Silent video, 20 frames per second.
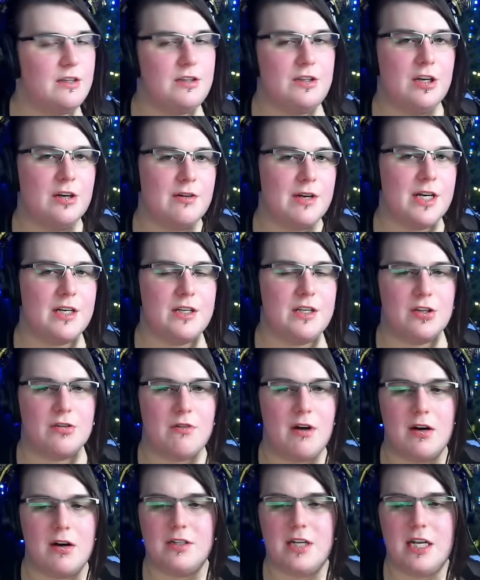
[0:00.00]
there
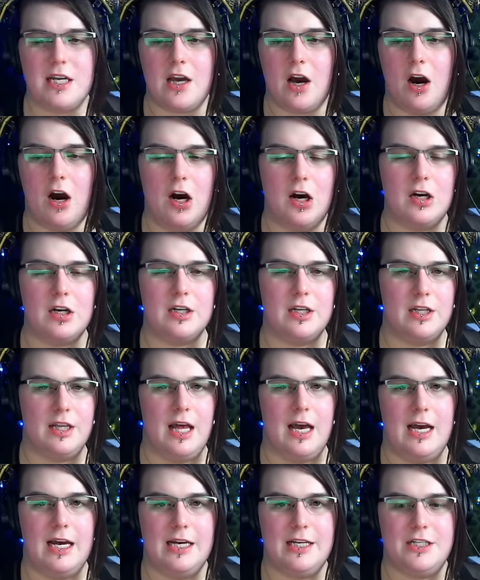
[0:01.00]
there aren't any
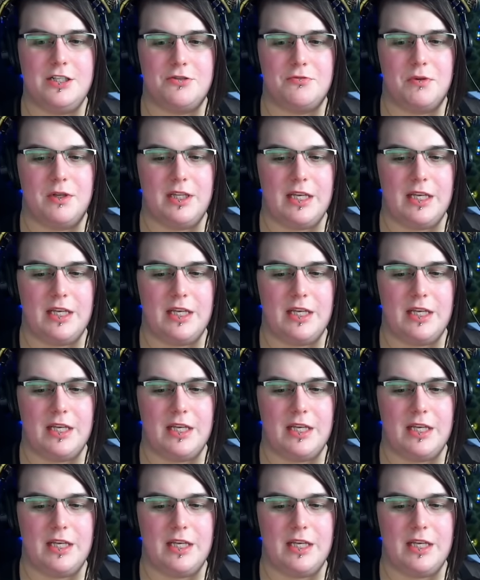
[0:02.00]
hard lines